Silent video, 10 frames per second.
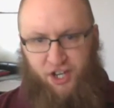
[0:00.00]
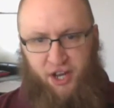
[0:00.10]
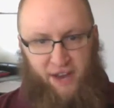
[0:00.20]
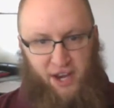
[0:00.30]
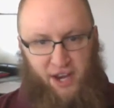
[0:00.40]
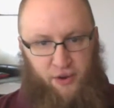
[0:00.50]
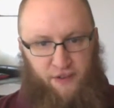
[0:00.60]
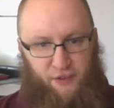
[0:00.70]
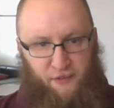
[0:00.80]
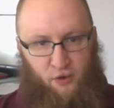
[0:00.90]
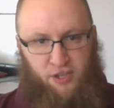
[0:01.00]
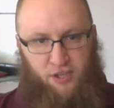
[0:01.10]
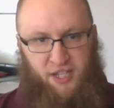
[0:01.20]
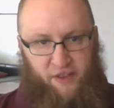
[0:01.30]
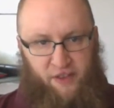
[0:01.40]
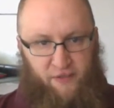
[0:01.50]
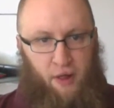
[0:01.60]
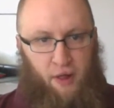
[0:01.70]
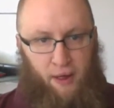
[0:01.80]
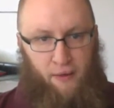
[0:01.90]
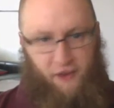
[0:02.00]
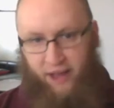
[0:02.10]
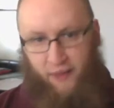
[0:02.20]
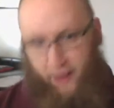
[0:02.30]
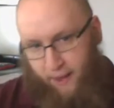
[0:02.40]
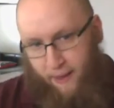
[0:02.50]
victory for the forces of evil, frankly.